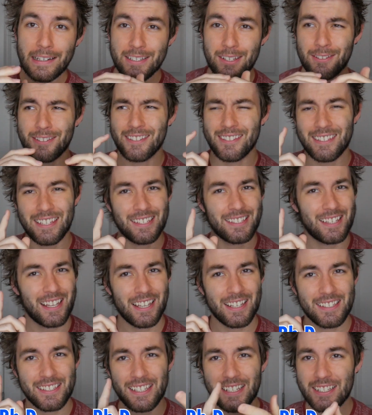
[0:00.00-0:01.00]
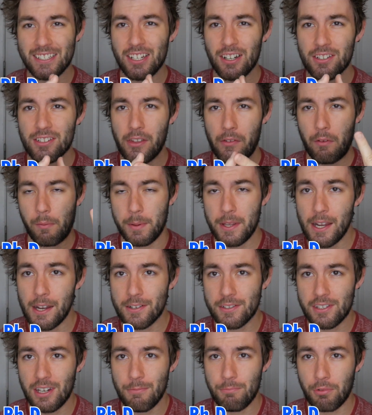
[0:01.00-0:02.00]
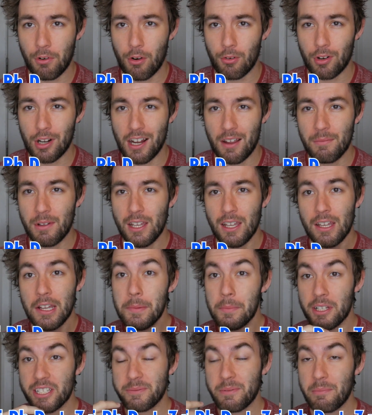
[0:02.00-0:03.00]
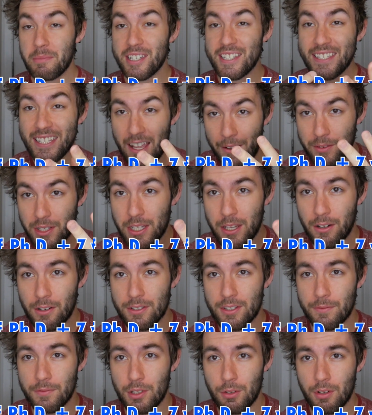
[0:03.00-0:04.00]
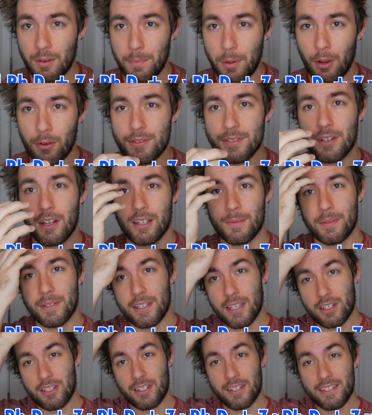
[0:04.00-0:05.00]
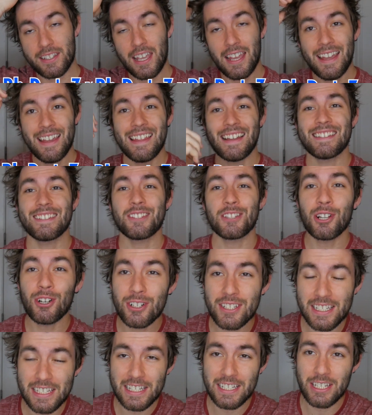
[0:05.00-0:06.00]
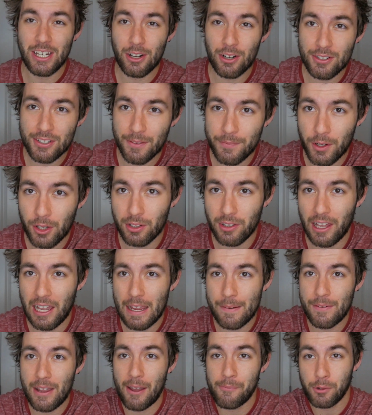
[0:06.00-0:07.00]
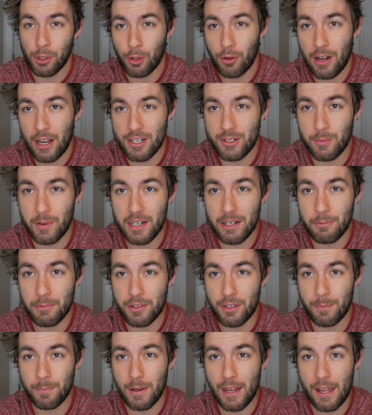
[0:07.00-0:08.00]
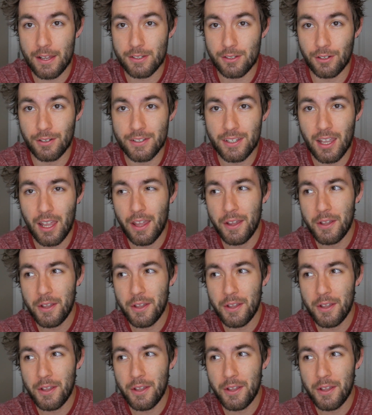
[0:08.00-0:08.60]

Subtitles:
So that's to say 6 years of a PhD program plus maybe 7 years of doing postdoc positions. That's 13 years of your life after graduating with your bachelor's.